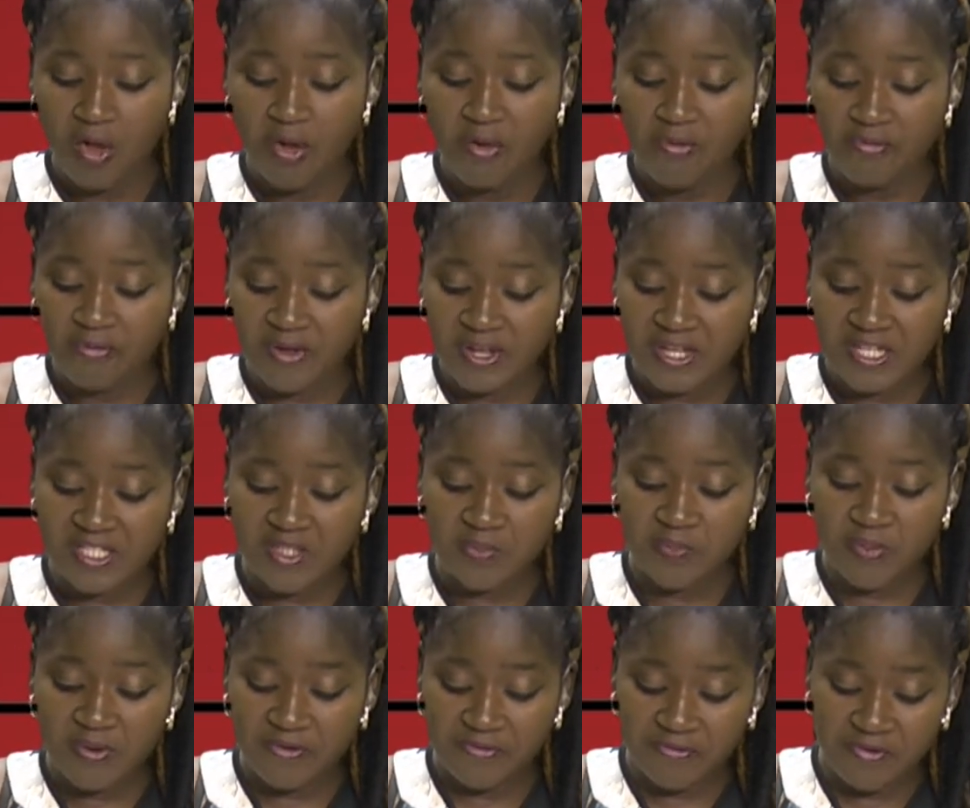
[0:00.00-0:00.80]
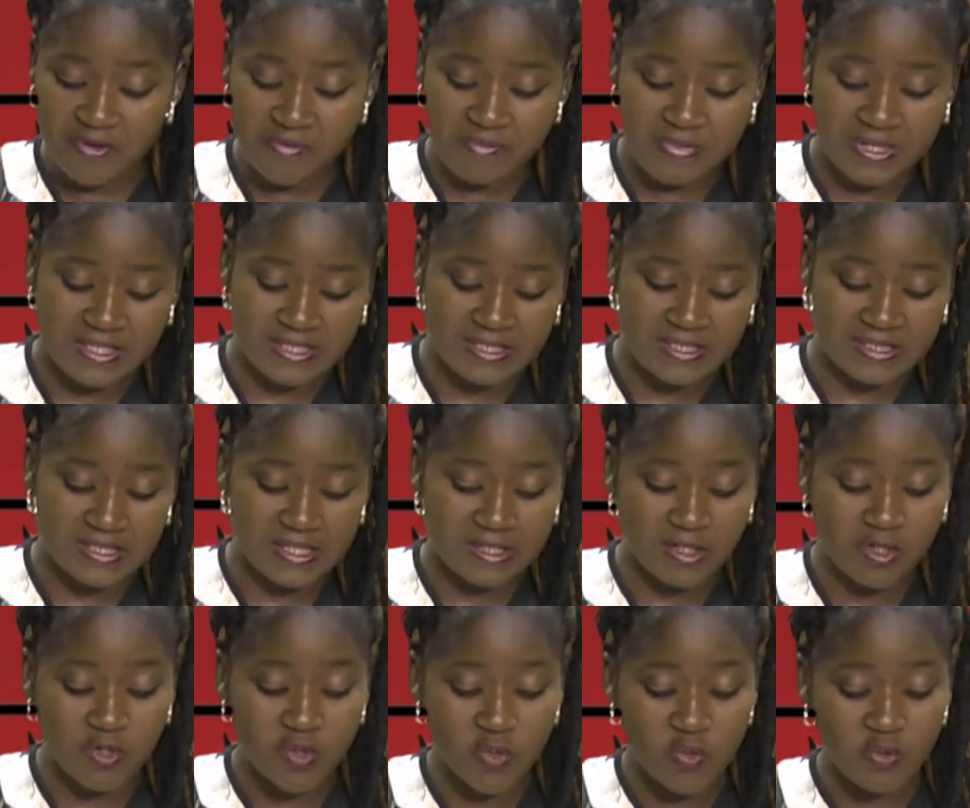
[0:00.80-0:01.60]
for his performance
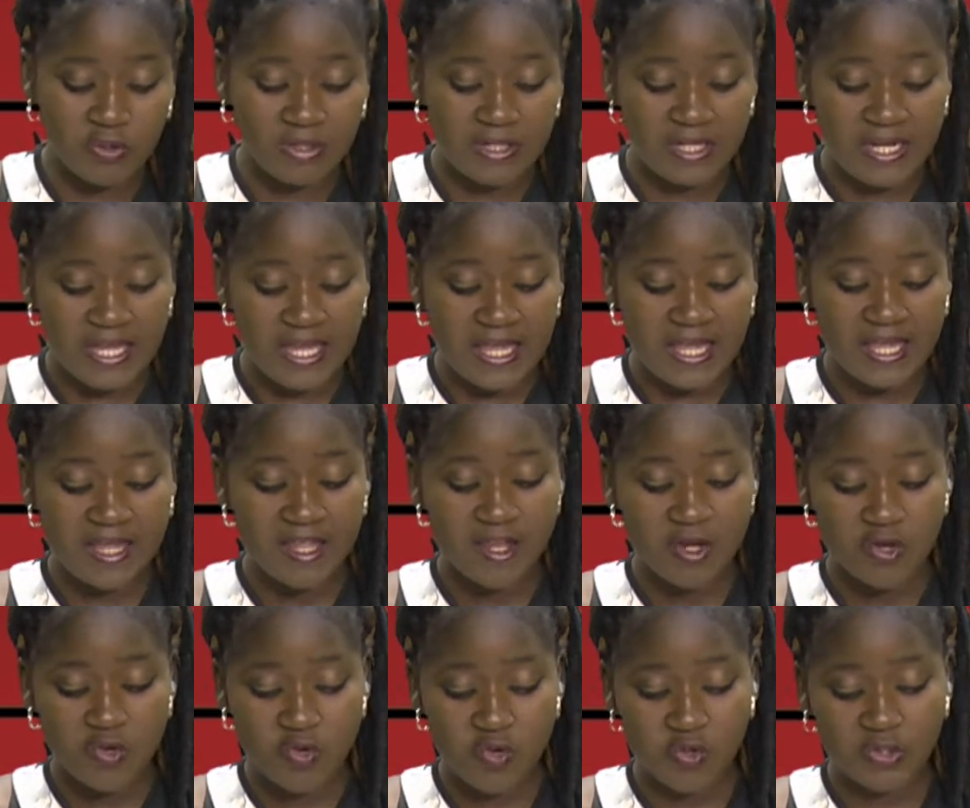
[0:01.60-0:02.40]
in Kunle No